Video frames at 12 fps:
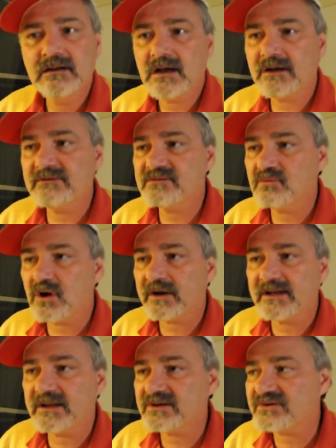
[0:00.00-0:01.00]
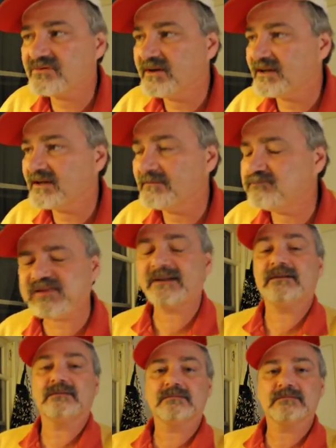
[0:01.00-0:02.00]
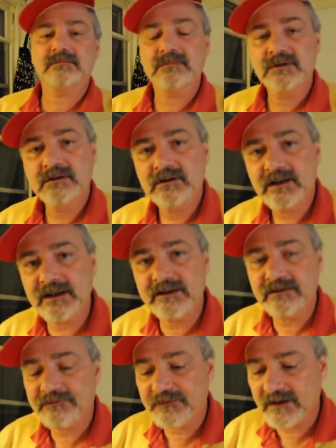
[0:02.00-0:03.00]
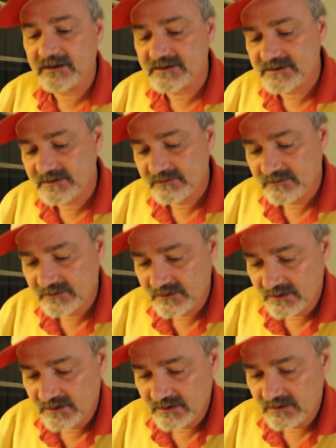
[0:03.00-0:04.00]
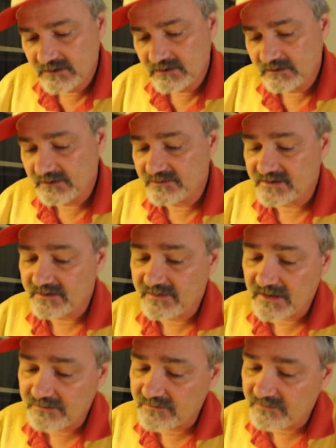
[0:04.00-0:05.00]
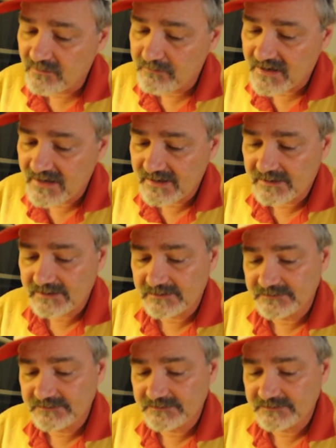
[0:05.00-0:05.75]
I was walking down the street and I boom, hit in the face. There was a theft of a bike.